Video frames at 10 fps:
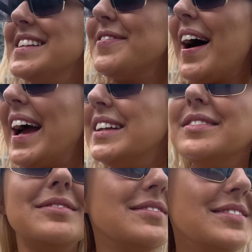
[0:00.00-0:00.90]
It's fine.
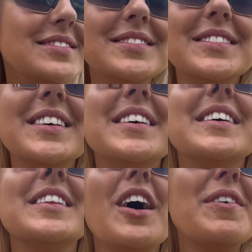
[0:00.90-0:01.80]

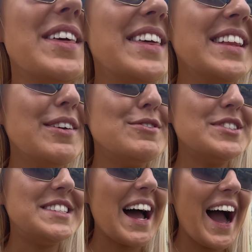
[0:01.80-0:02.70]
Laura, they think you've
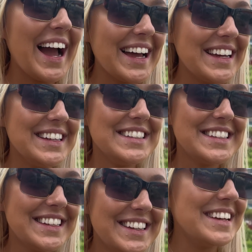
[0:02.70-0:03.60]
just died.
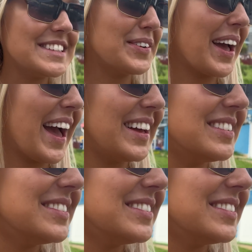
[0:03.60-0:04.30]
It's okay.